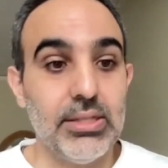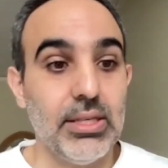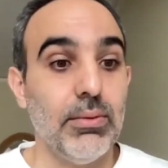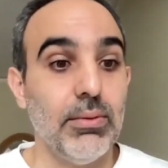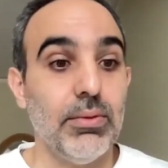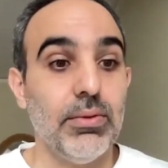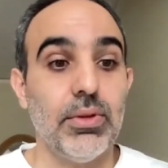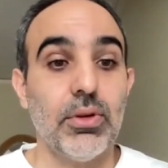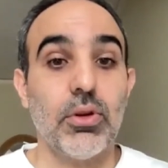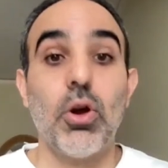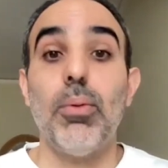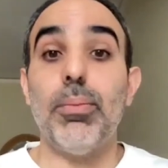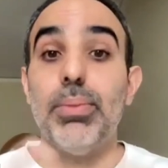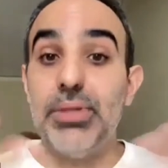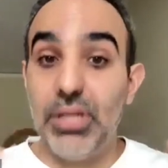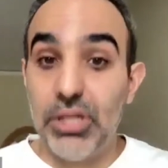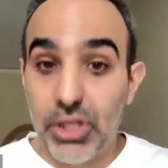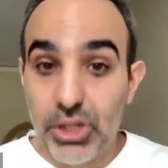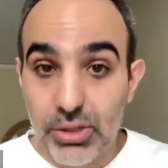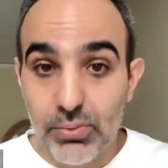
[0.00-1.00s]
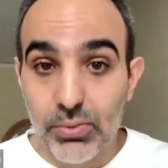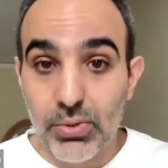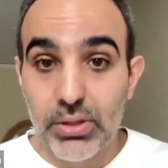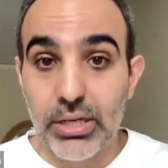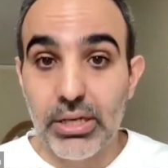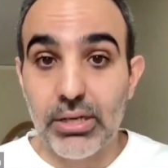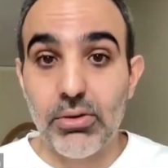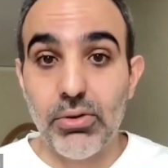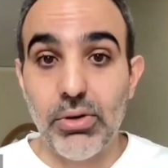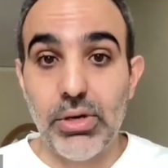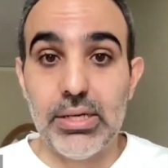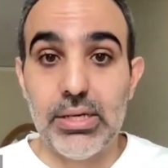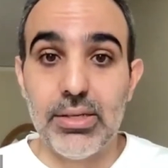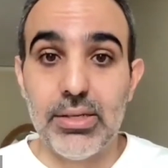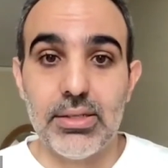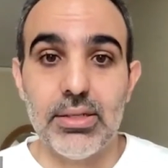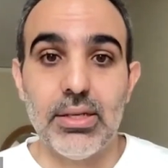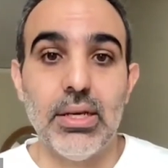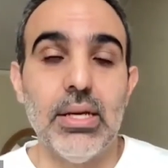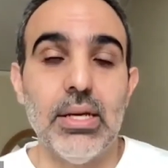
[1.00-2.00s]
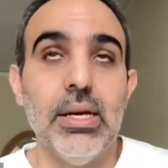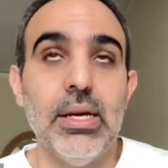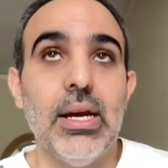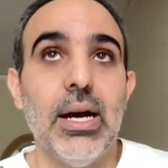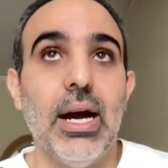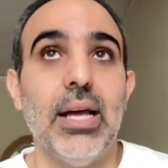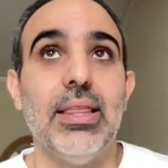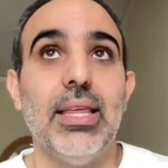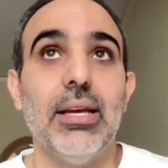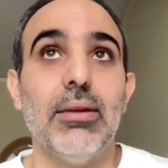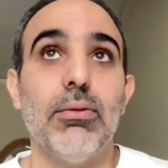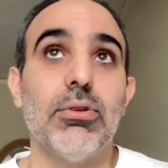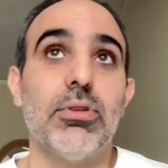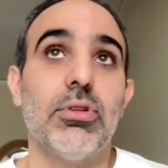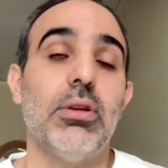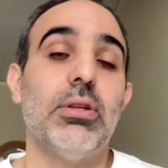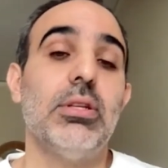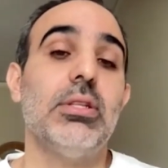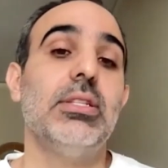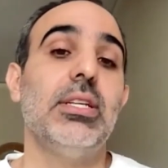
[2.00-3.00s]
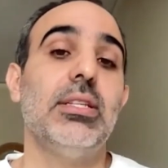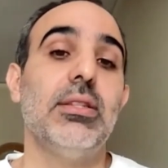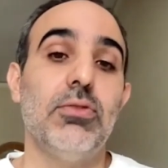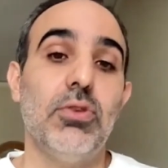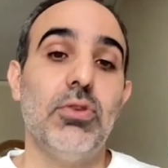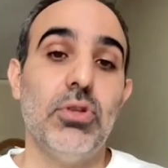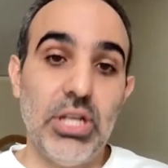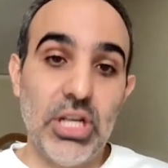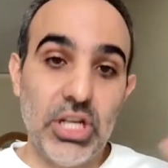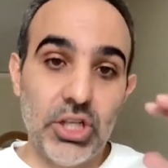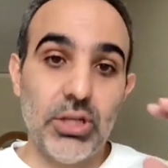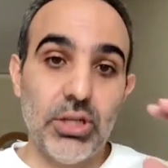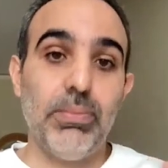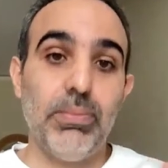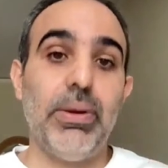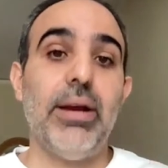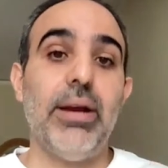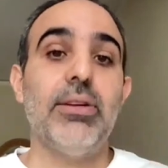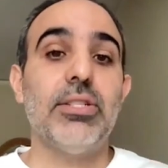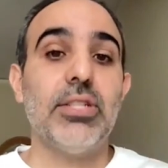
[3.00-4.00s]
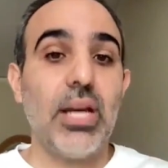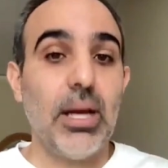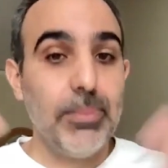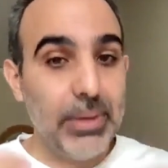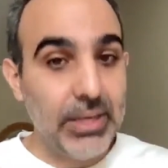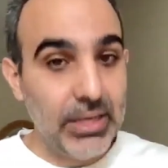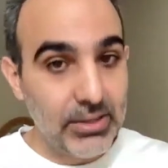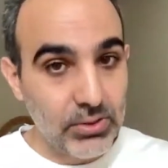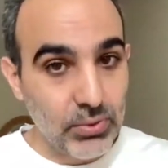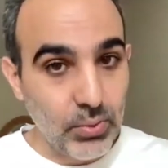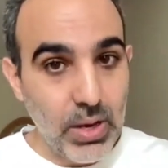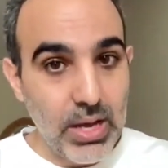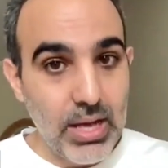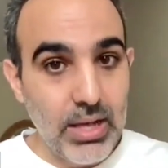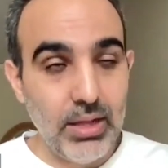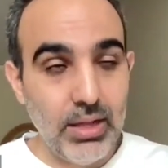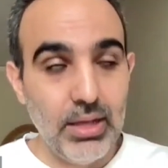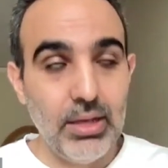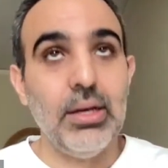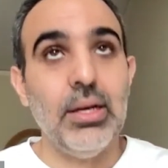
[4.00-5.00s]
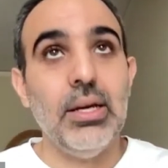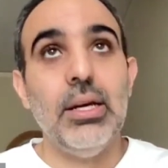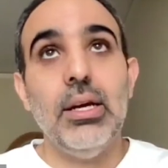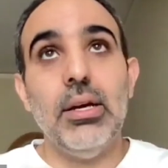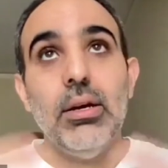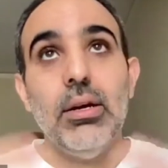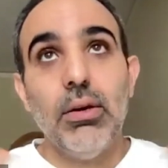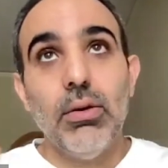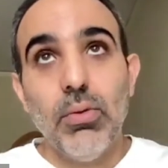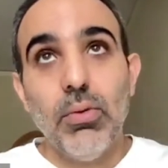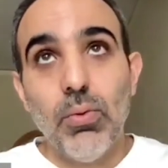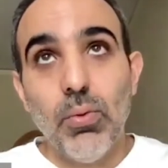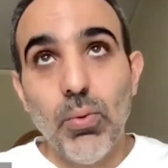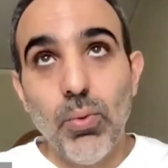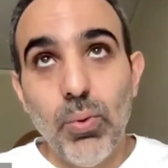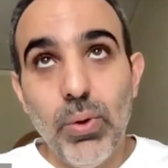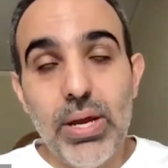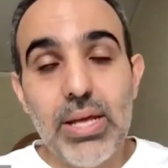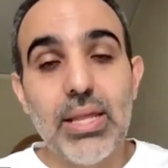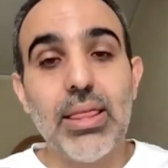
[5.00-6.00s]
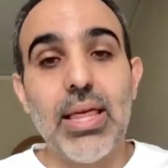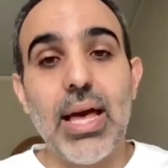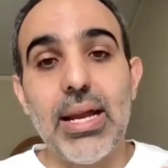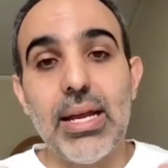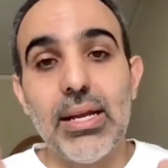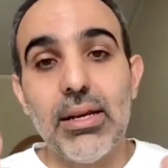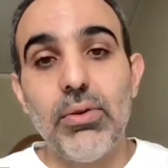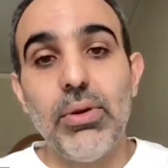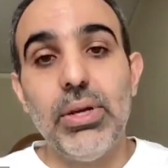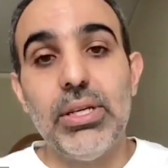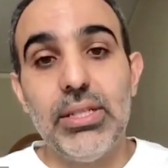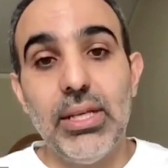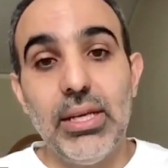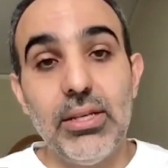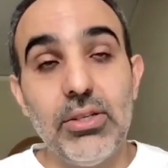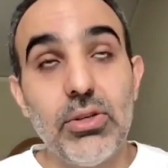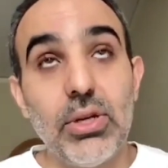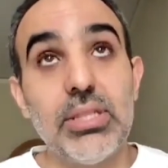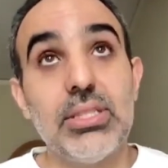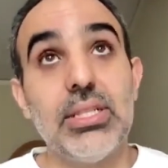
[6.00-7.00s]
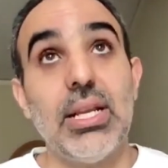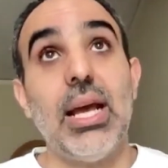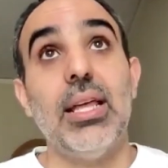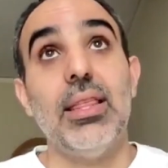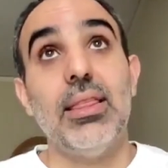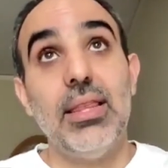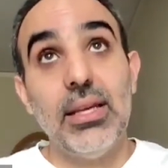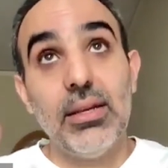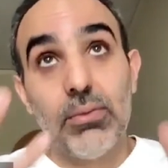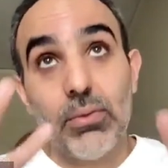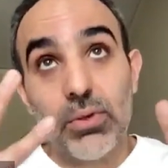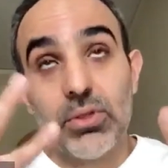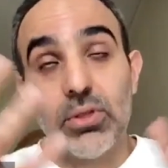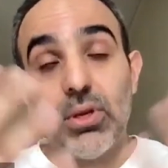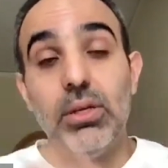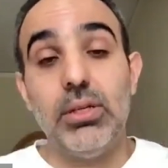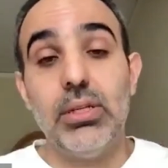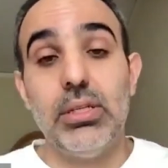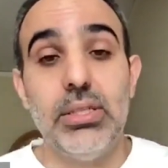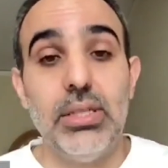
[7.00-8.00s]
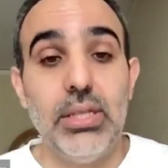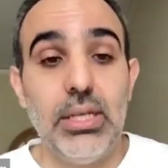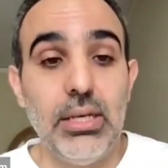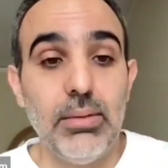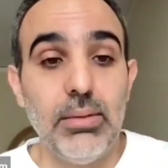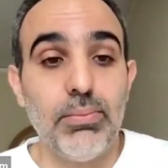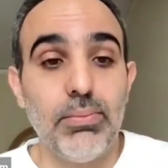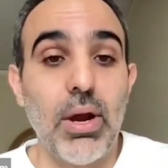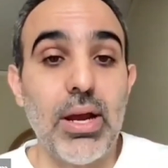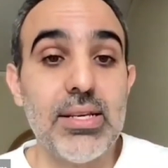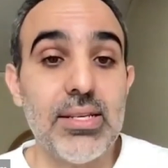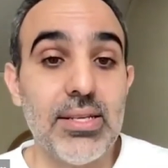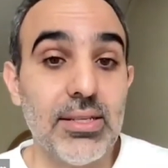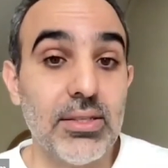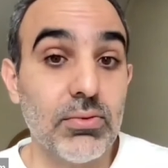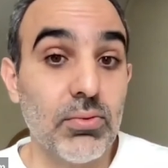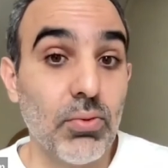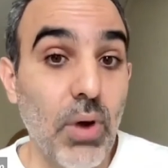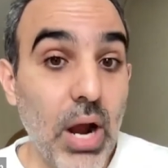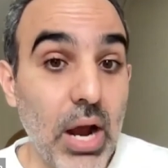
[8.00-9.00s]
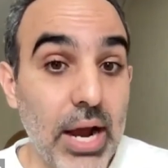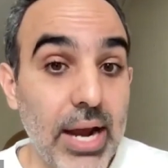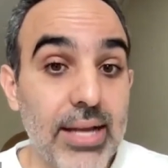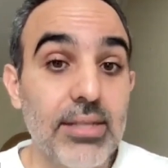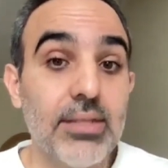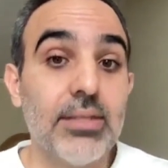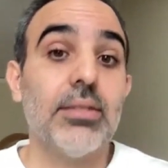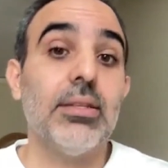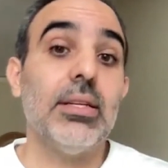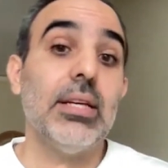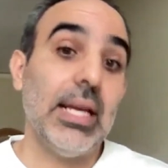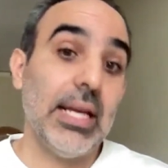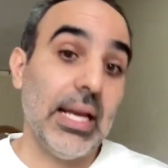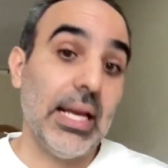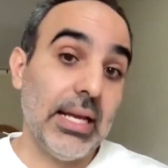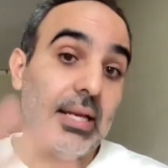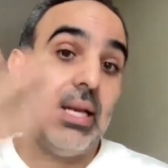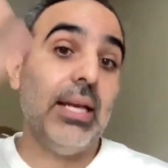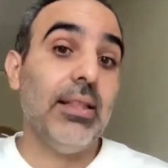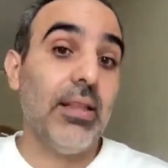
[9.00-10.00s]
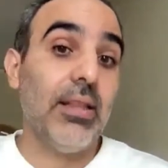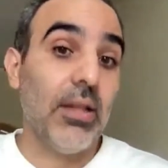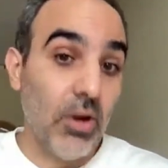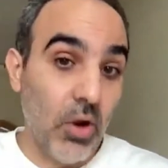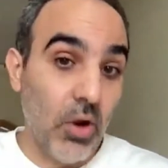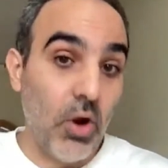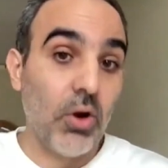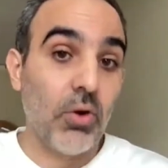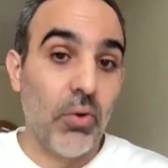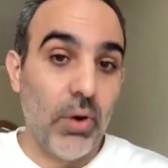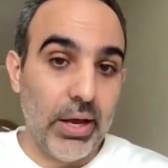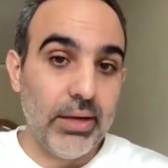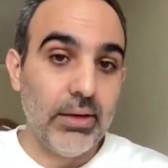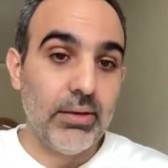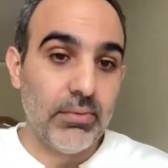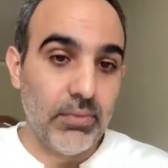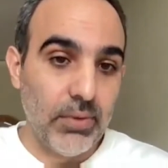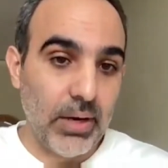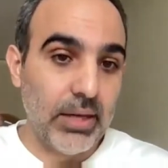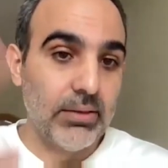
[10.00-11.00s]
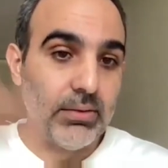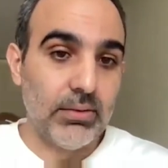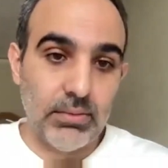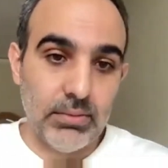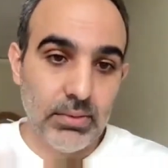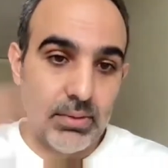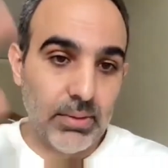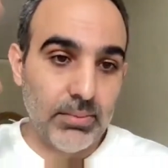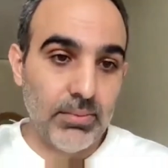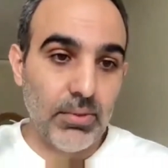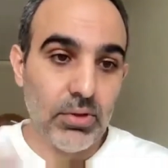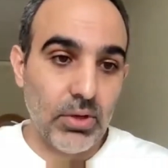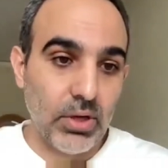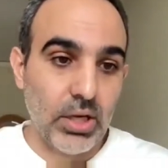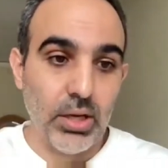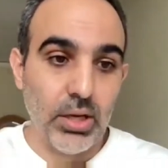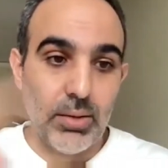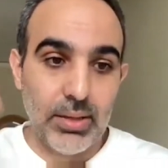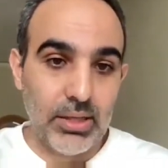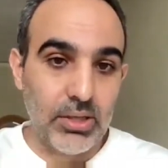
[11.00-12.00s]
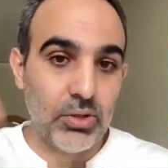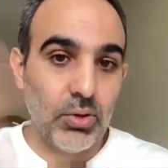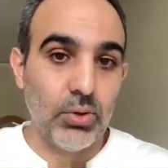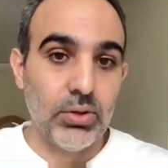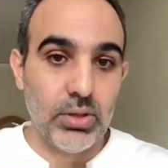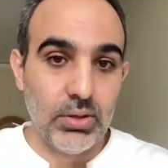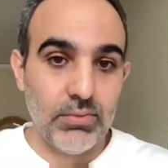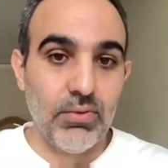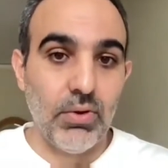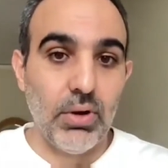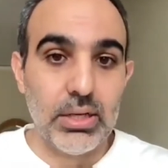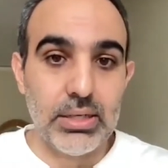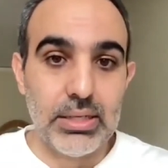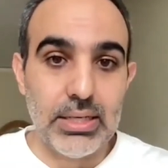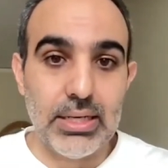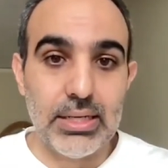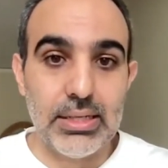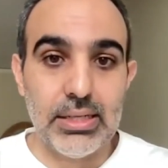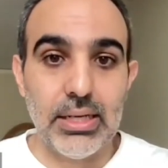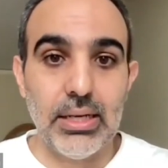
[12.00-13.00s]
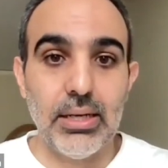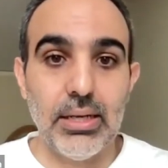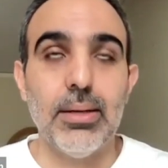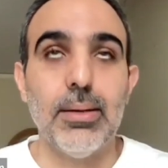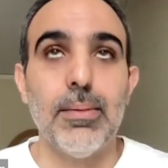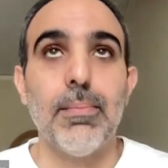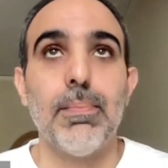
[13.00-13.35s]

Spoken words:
The competition will increase. I think we'll start to see the traditional players come in as well. With that increased interest, I think we'll start to see prices rise in the long run, right? I'm not talking about the short-term volatility.